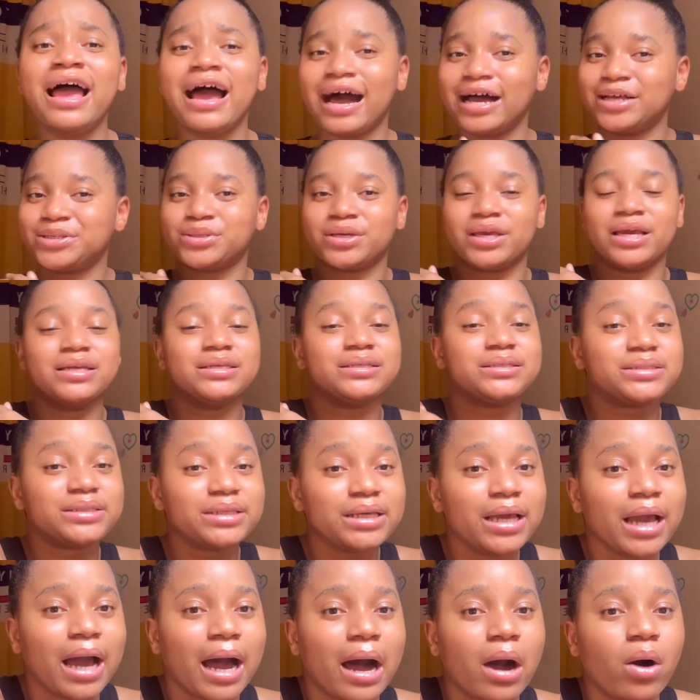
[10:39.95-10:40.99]
As you can
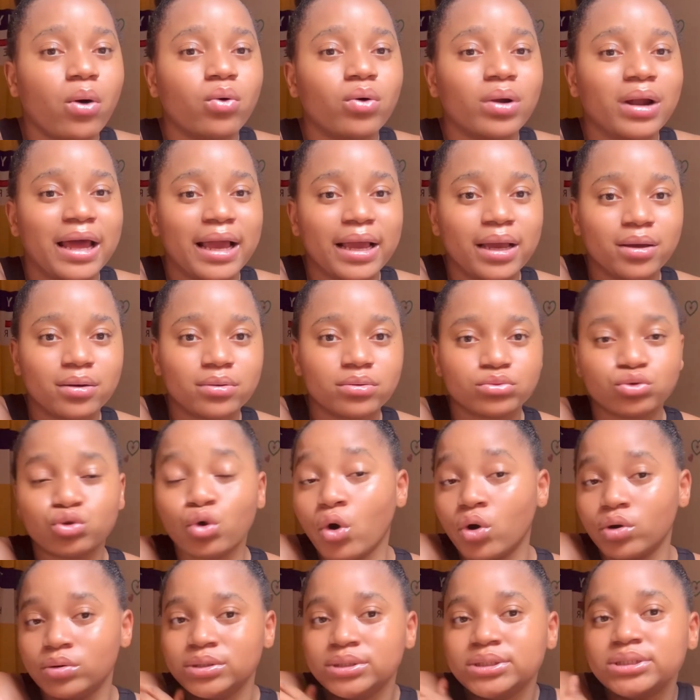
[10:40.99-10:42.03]
see how like
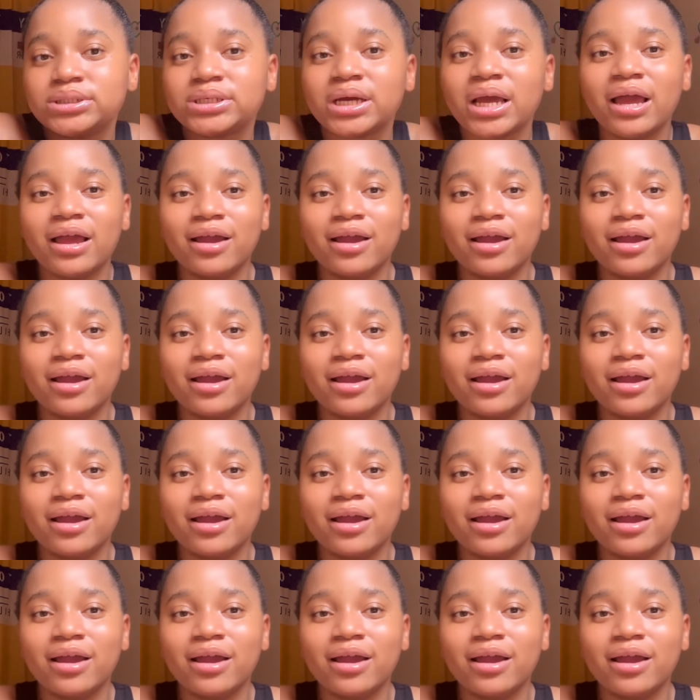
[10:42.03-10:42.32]
toned,